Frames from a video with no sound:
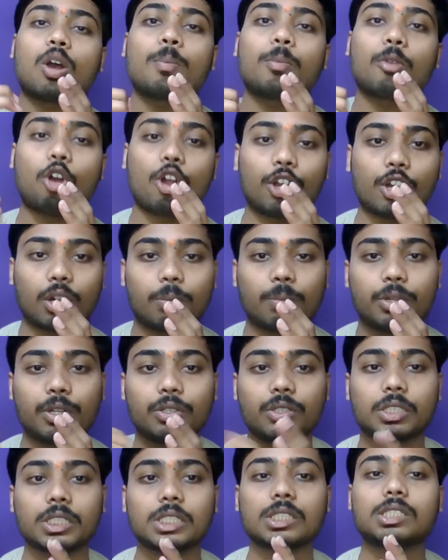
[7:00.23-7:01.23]
top
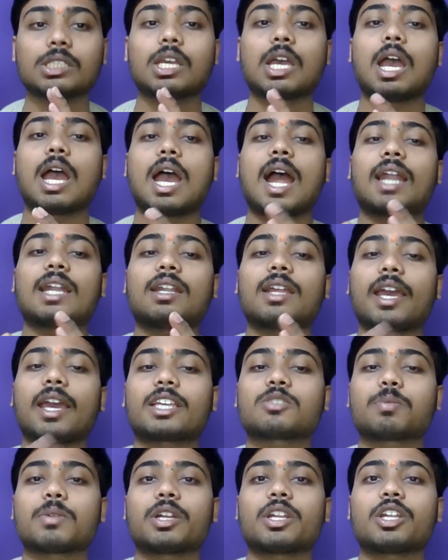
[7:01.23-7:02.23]
contributors and
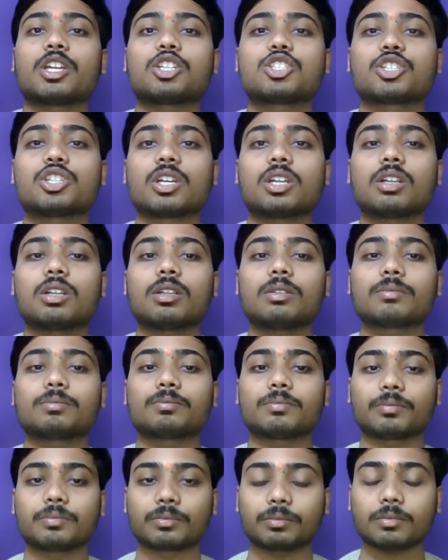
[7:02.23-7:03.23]
explanation
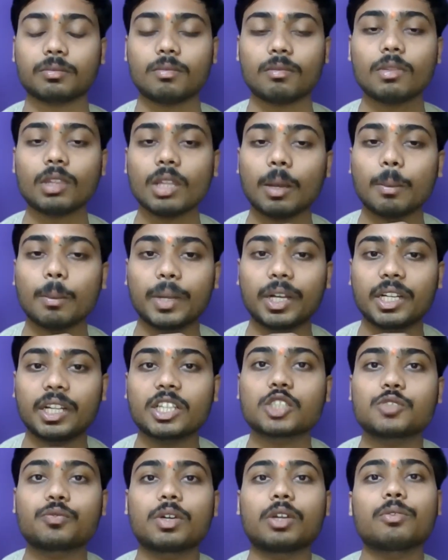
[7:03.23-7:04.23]

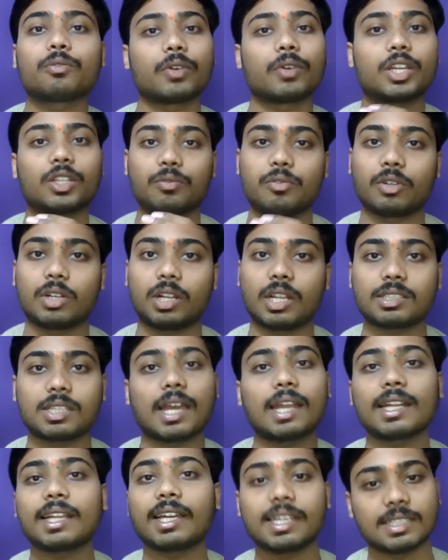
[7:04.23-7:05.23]
metrics for
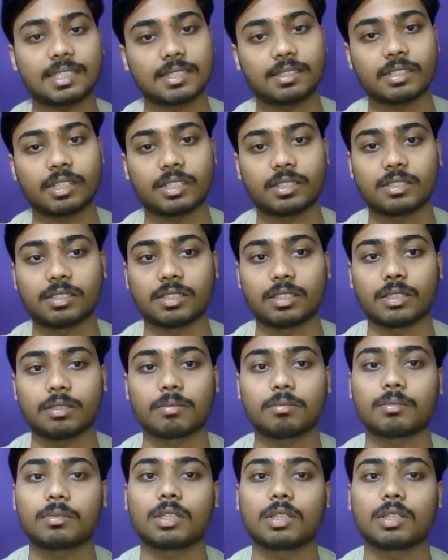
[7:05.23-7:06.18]
faithfulness and consistency.